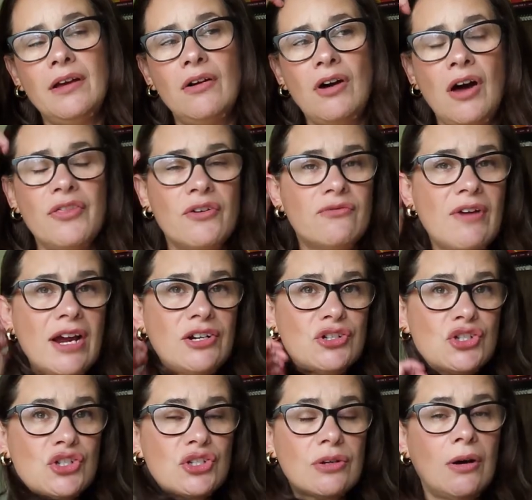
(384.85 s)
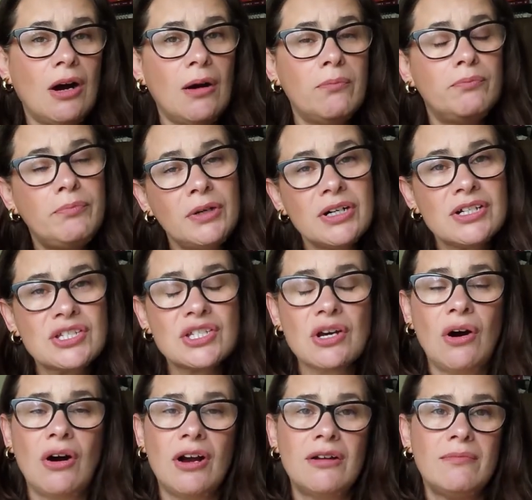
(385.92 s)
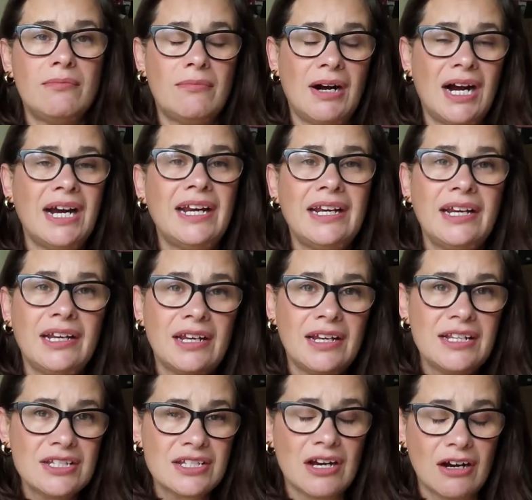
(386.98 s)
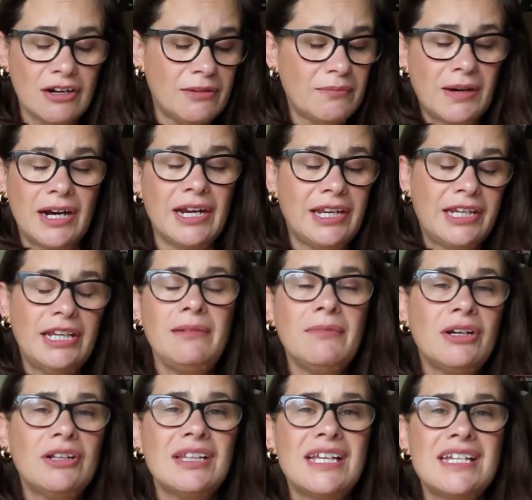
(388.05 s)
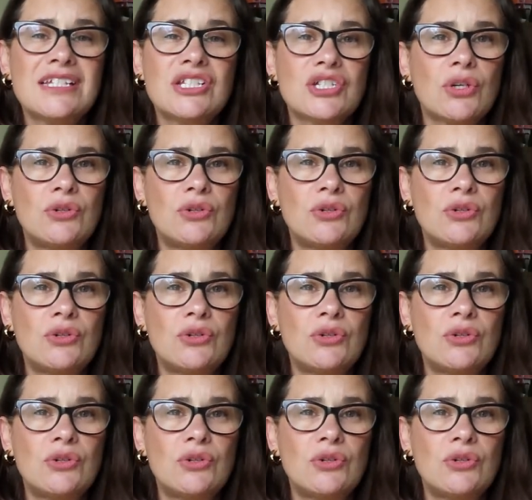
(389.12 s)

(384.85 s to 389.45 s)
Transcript: other writers' uh, books on my in, on my email list.